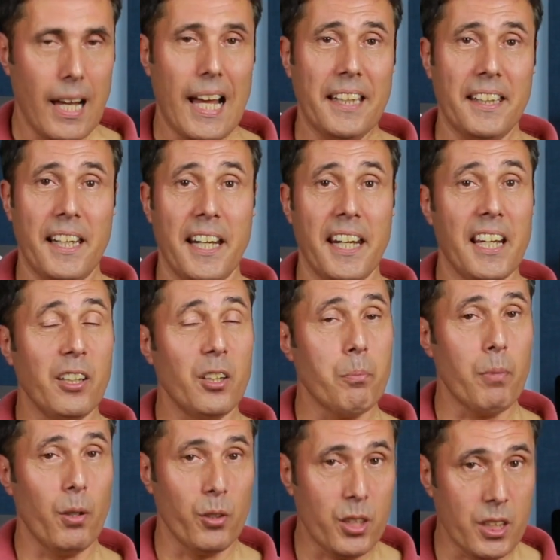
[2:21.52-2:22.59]
And then I end
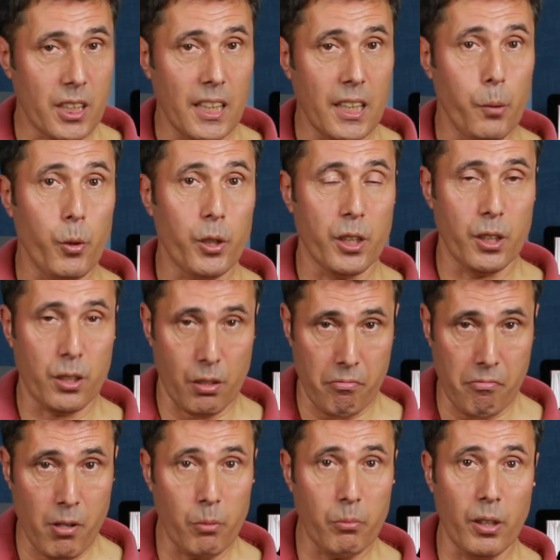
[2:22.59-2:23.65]
up on C, which is the
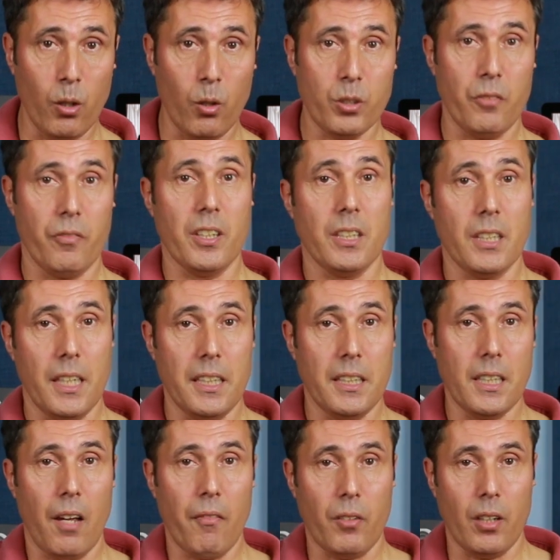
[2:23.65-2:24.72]
root note of the
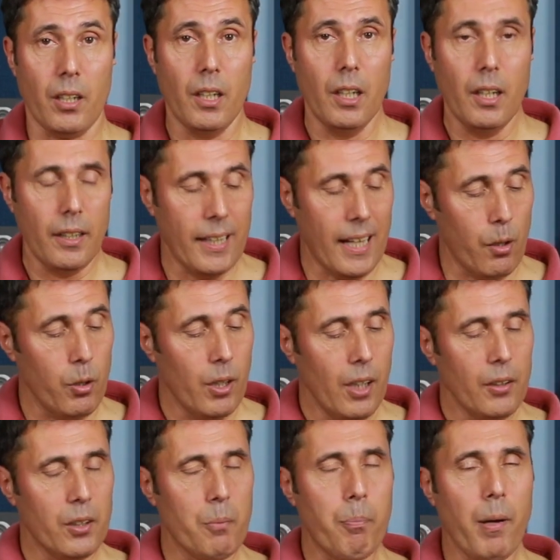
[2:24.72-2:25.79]
C7. Now,
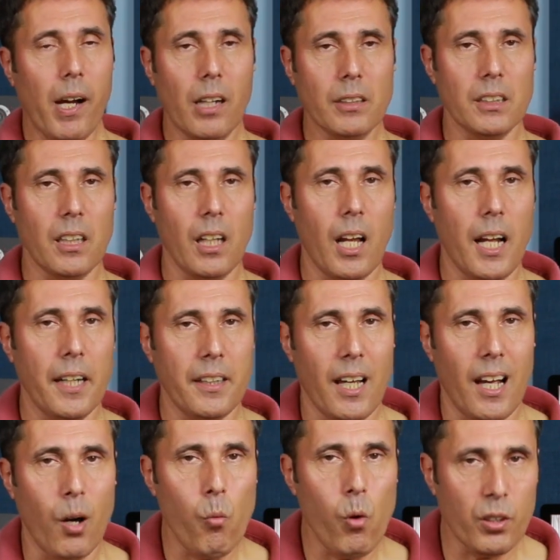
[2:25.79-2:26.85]
the part of the line
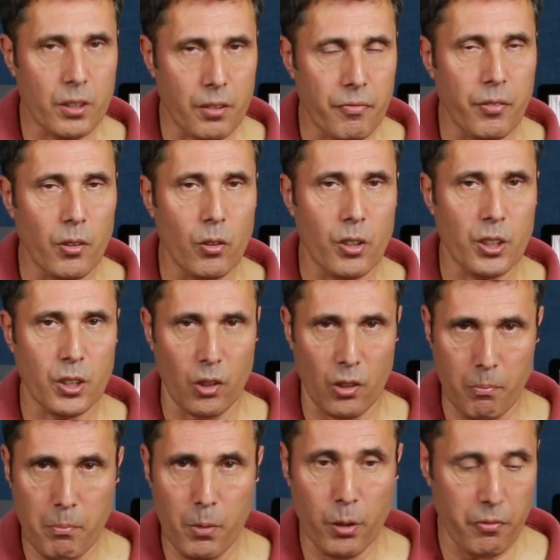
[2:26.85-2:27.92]
that I want to focus on
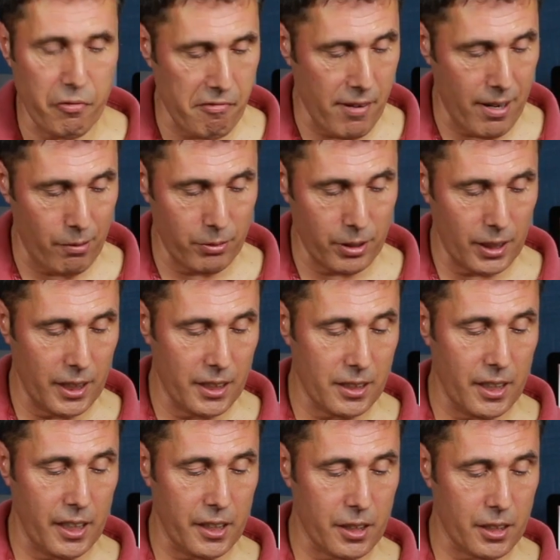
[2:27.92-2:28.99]
and move around is
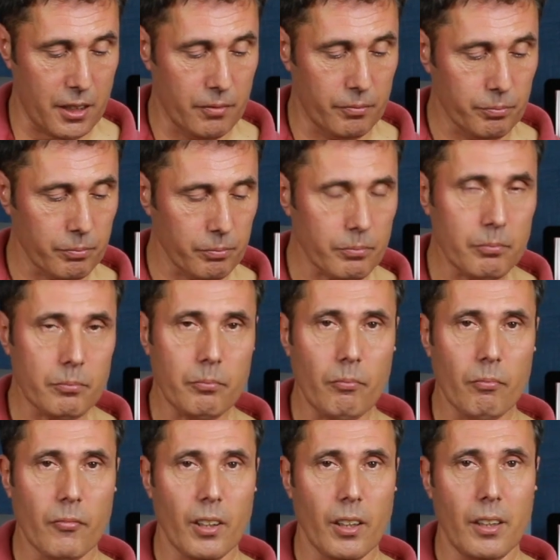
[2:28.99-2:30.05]
this,
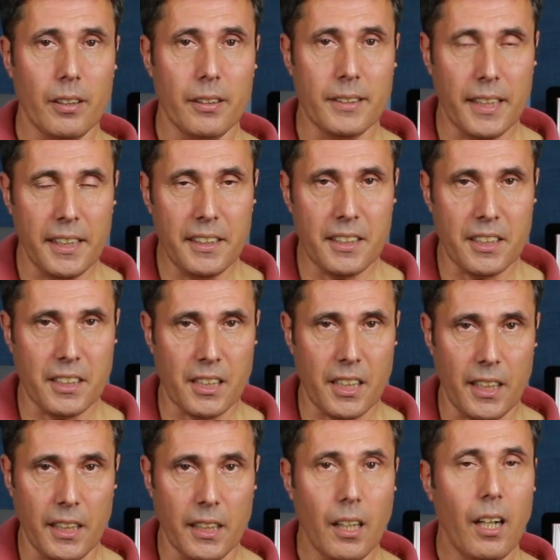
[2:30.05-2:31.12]
D to
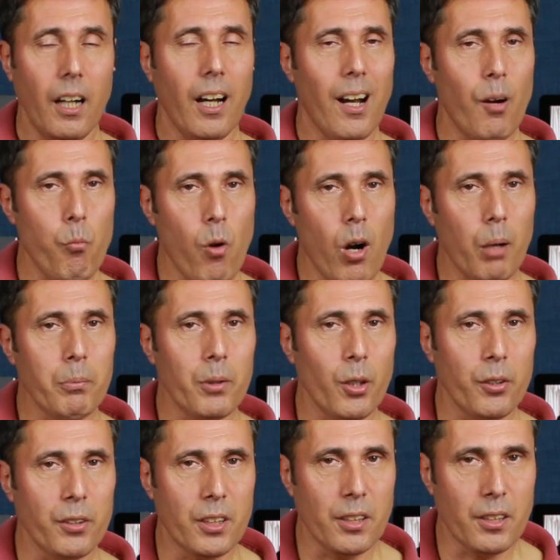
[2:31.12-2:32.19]
C. And what I'm
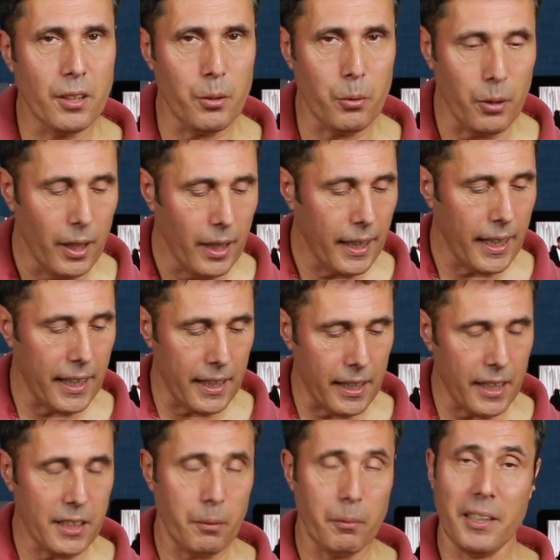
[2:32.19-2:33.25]
going to do here
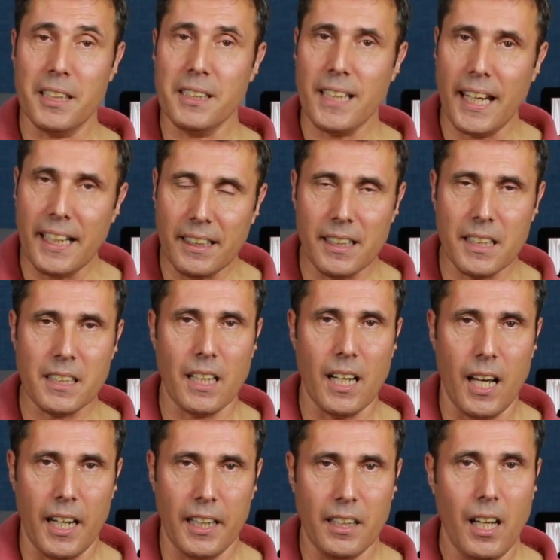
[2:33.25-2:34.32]
is I'm going to take this
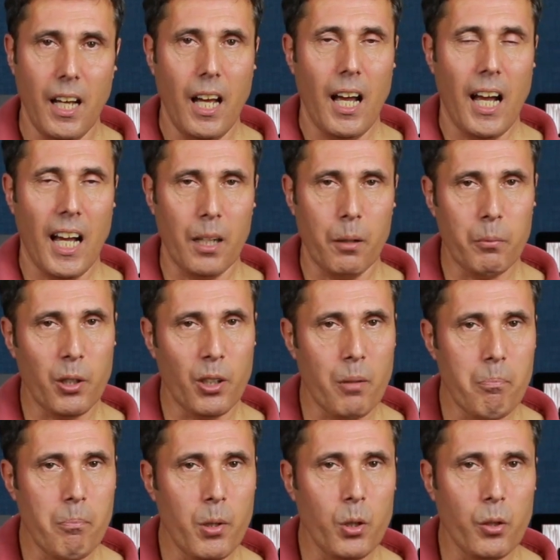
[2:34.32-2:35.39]
line and I'm going to
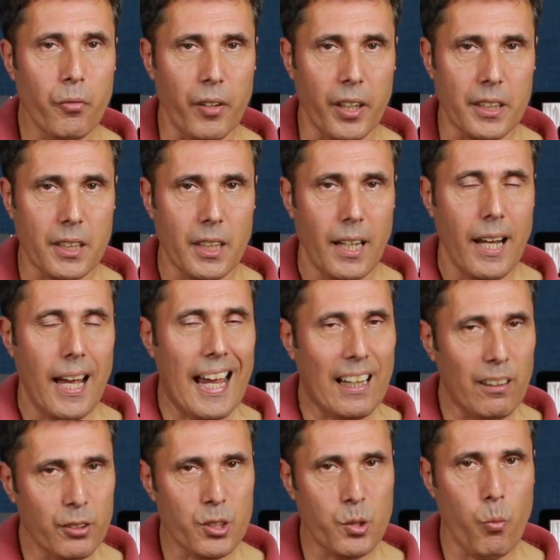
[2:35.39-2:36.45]
move it
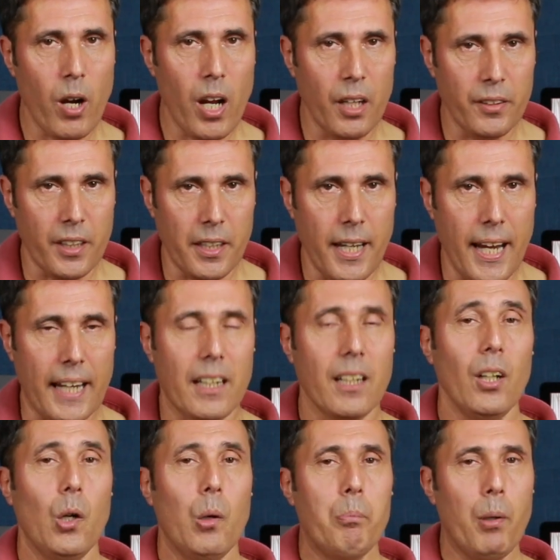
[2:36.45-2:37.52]
elsewhere on the neck,
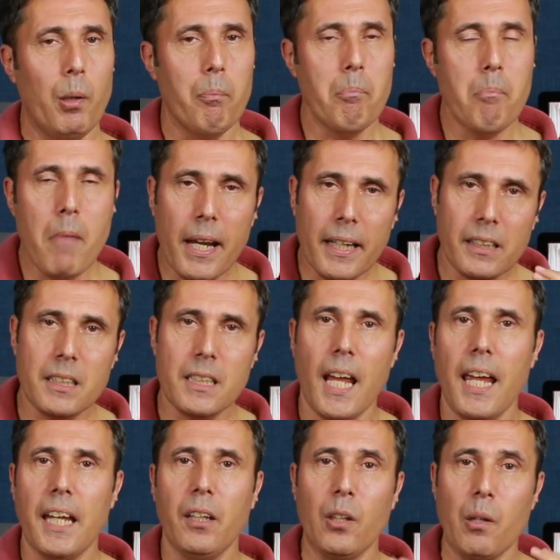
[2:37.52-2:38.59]
but
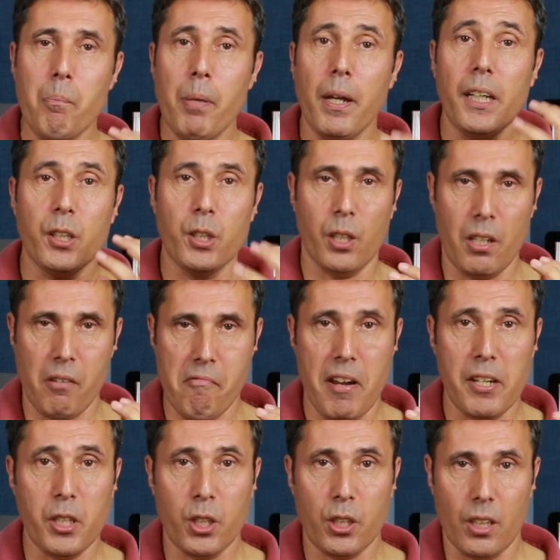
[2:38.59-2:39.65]
maintain the pitch in the
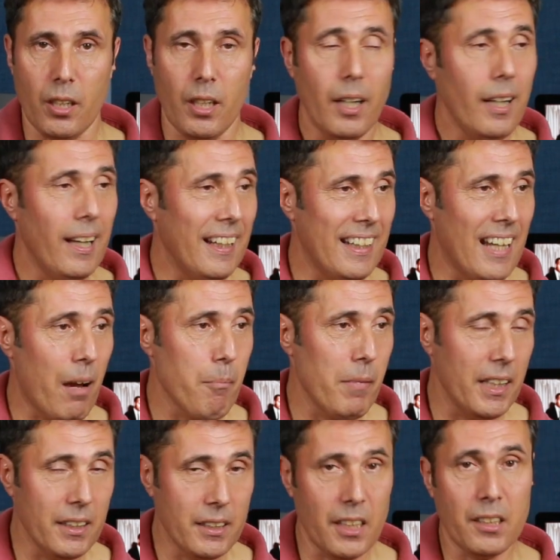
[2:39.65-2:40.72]
register. And that
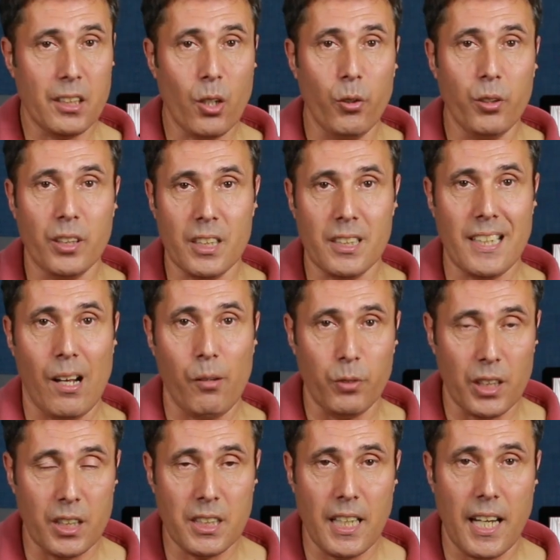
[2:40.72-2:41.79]
means it's going to
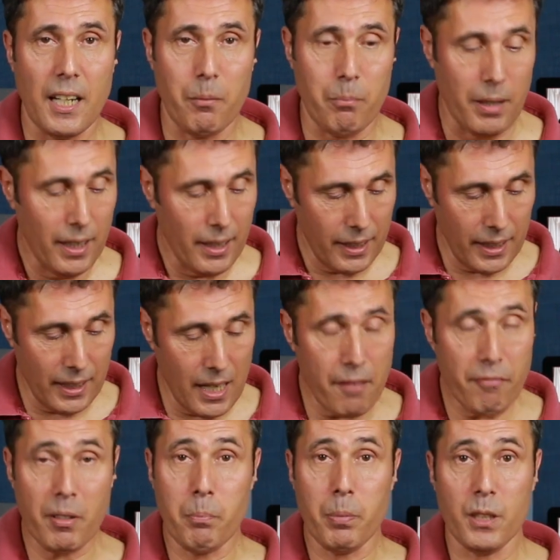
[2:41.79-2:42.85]
sound the same in
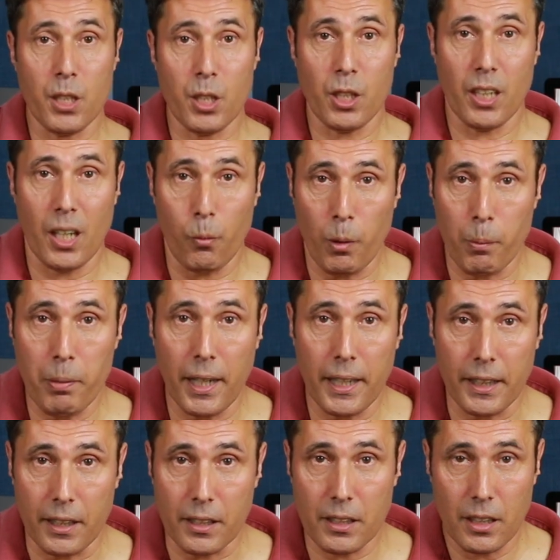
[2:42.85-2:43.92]
every position that we
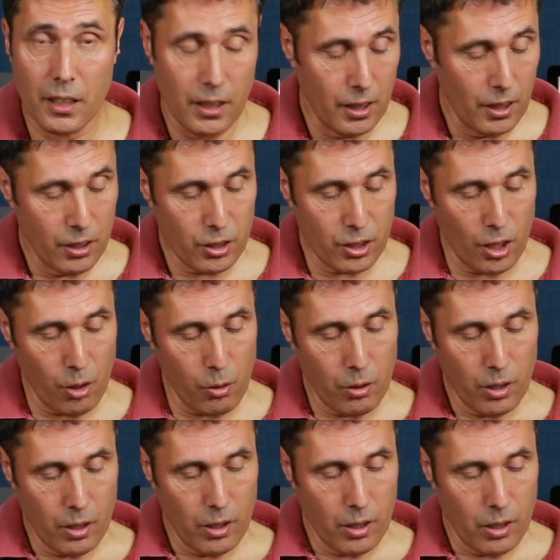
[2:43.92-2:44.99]
play it. So
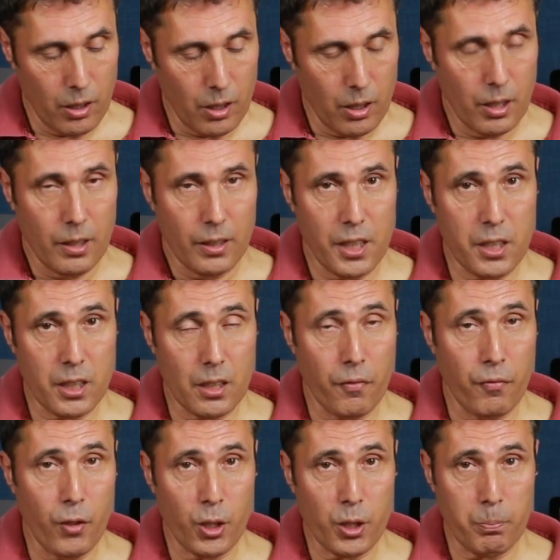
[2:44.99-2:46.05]
this is the
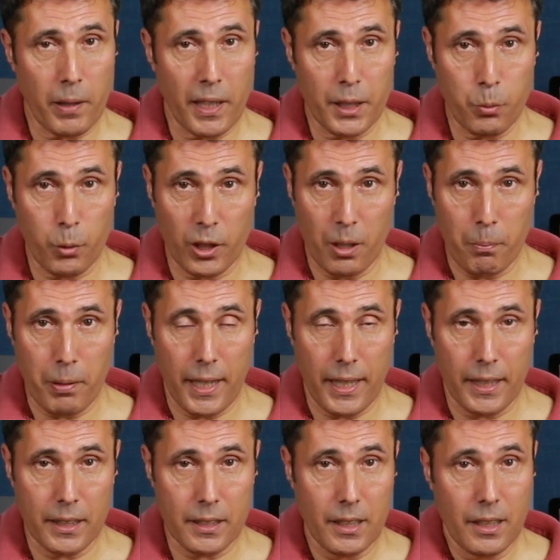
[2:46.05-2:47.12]
first place we're going to
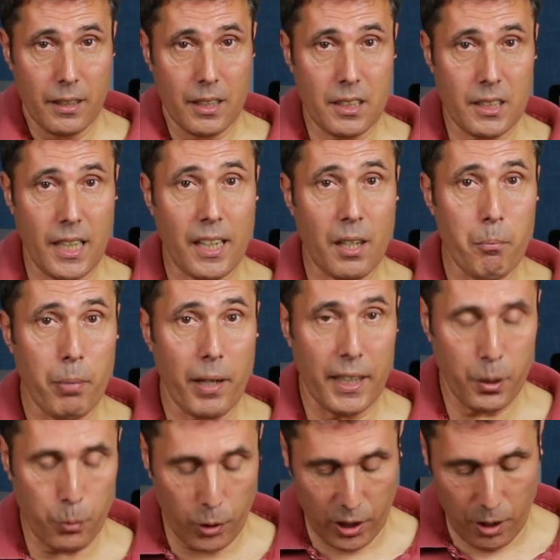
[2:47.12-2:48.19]
play it. The second
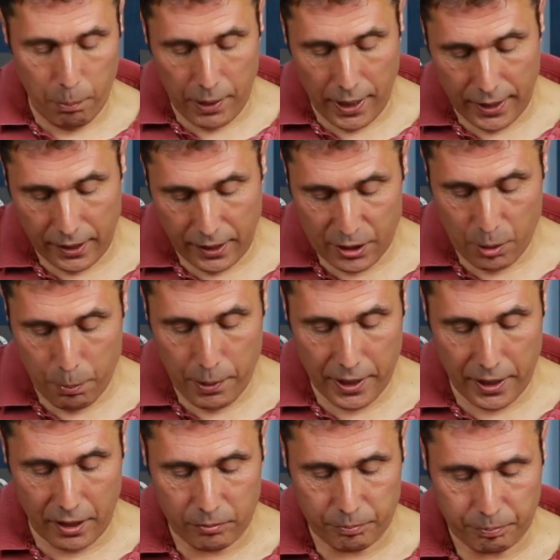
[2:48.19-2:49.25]
place we're going to play it is up
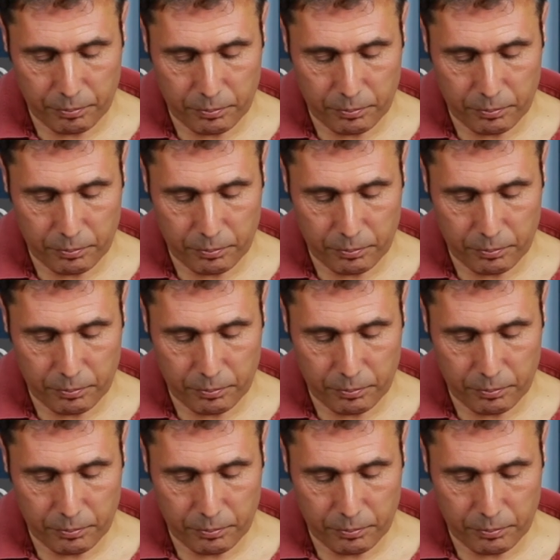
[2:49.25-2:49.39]
here.